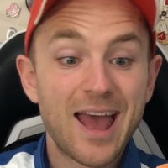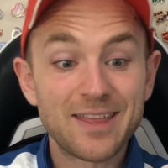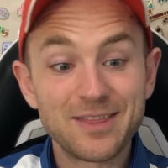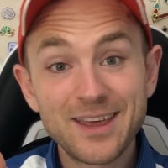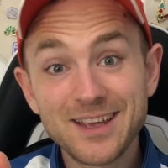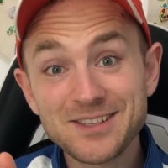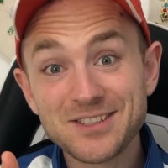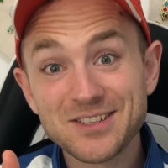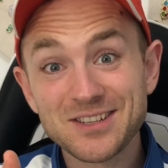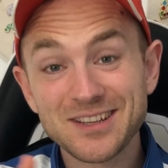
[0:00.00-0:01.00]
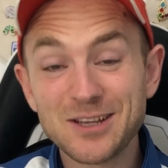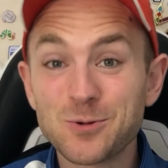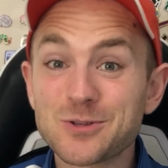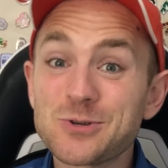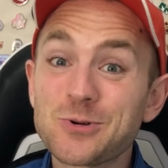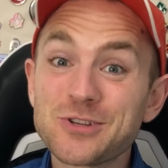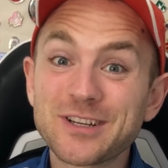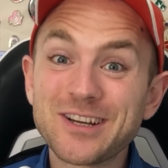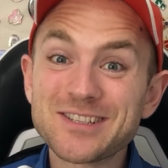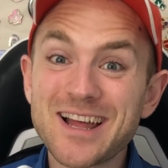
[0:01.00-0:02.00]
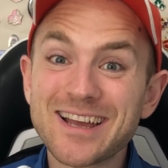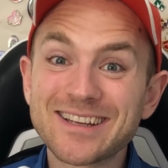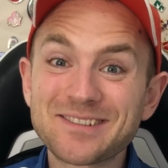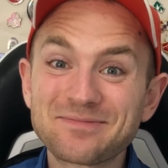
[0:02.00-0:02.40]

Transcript: And this is what Torchic looks like.